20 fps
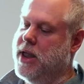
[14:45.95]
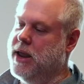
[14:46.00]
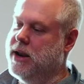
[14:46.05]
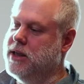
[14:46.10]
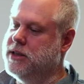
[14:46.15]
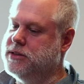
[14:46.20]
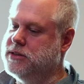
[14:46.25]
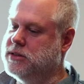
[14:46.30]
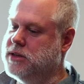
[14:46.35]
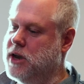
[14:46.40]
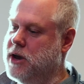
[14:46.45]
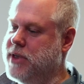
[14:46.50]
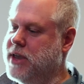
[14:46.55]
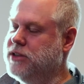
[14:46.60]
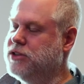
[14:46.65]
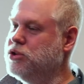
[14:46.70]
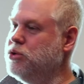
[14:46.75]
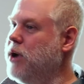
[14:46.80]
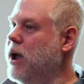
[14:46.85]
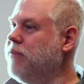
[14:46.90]
And it's they
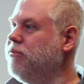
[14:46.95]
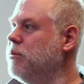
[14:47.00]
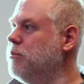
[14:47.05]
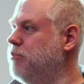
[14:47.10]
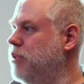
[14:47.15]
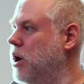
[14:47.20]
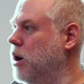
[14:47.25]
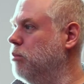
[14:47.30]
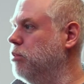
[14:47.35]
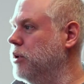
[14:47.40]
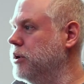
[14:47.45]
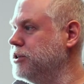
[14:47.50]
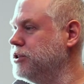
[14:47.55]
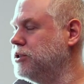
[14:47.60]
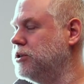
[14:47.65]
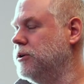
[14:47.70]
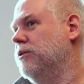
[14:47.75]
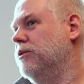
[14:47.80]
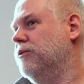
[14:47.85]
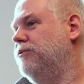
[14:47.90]
do have them
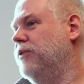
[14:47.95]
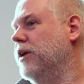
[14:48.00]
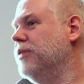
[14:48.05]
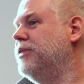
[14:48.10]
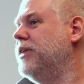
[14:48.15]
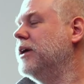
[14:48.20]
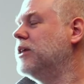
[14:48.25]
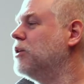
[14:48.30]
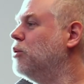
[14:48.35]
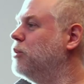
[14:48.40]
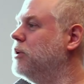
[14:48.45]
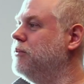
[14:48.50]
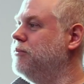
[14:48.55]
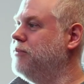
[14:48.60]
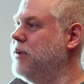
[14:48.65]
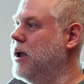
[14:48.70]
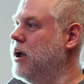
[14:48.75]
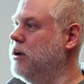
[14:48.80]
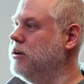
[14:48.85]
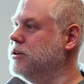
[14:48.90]
published. The fun thing that we
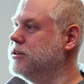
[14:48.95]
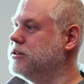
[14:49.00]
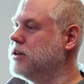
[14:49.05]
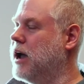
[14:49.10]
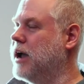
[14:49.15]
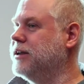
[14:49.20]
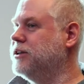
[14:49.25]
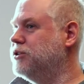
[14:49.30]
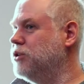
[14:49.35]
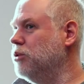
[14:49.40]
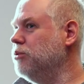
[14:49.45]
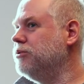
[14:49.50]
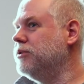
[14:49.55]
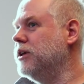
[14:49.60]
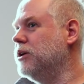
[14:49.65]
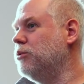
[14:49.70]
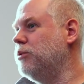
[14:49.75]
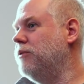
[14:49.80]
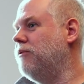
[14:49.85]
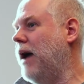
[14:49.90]
found is I don't
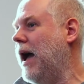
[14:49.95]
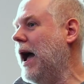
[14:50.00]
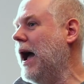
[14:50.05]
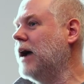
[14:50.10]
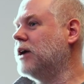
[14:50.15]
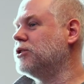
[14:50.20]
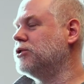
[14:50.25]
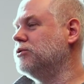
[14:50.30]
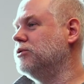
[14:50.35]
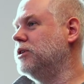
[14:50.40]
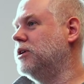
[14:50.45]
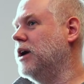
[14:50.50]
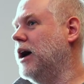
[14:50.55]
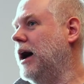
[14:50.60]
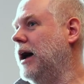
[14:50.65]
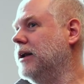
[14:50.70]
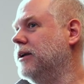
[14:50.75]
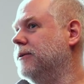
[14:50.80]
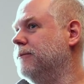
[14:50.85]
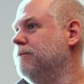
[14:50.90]
think we've actually
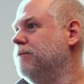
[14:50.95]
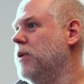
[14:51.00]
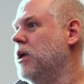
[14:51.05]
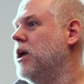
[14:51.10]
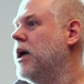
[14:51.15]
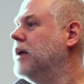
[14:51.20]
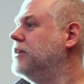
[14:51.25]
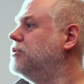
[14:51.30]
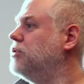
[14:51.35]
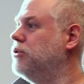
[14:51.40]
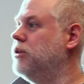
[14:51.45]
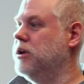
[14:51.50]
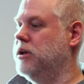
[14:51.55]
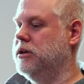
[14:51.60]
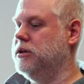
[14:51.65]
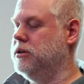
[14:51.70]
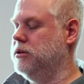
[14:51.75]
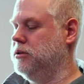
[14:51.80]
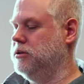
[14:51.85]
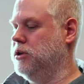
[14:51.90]
gotten, and so
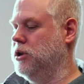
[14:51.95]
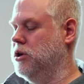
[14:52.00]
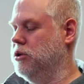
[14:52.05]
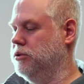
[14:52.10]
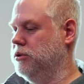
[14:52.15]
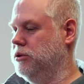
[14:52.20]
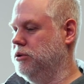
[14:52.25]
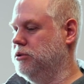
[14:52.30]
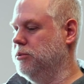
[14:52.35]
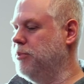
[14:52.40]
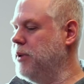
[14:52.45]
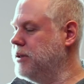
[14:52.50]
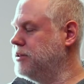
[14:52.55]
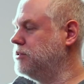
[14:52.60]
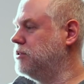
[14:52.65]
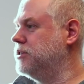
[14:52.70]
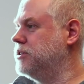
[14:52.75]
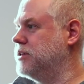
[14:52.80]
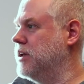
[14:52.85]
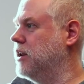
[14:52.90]
that you're
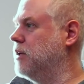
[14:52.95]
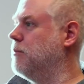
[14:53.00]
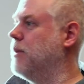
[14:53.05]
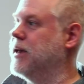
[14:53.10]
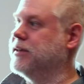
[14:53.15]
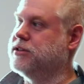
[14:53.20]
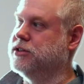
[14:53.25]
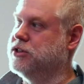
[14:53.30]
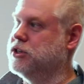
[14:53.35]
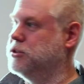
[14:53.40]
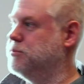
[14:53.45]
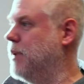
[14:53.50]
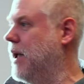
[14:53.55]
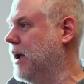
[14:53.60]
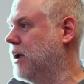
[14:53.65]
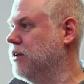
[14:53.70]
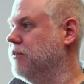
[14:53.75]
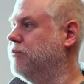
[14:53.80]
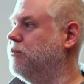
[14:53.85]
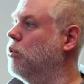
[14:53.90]
basically sending messages
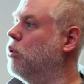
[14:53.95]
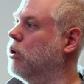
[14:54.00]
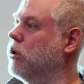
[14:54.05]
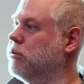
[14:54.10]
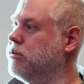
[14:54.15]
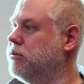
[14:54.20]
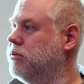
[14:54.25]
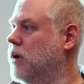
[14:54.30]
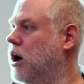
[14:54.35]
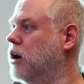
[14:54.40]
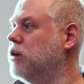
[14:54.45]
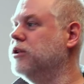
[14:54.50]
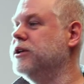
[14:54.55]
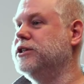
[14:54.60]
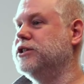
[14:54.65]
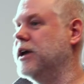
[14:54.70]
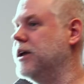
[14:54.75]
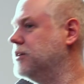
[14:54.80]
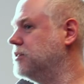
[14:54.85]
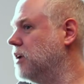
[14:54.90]
back and forth, ugly
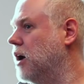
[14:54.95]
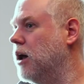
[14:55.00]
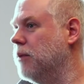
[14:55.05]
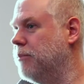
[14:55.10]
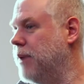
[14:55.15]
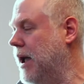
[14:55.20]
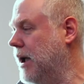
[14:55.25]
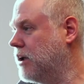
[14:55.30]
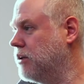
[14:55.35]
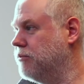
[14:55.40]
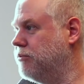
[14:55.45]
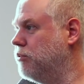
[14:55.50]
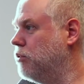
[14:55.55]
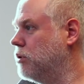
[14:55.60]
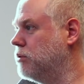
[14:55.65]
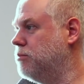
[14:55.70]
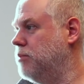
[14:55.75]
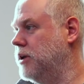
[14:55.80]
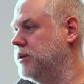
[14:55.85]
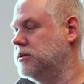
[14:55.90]
JSON back and
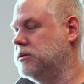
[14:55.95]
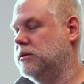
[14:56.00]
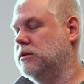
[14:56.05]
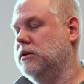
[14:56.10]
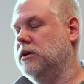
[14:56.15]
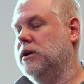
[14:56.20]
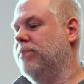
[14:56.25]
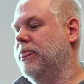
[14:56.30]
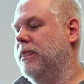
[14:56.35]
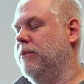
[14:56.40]
forth, basically.